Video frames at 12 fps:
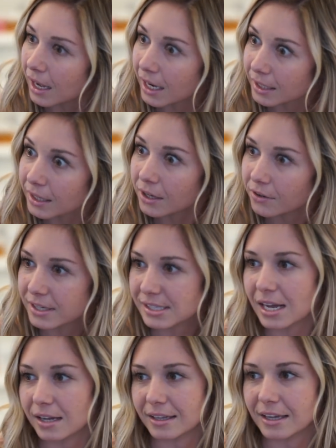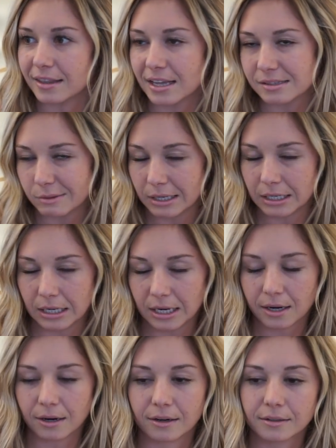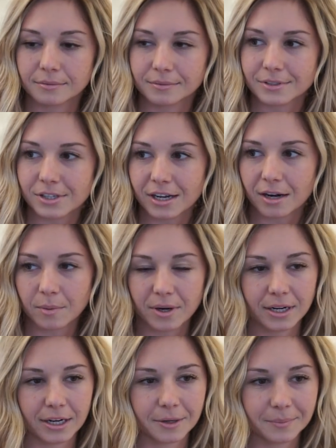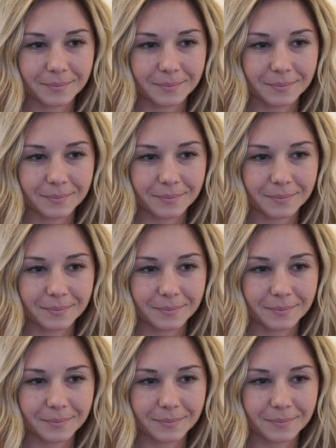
I know, exactly, and that's why I need hair. So I gotta work hair.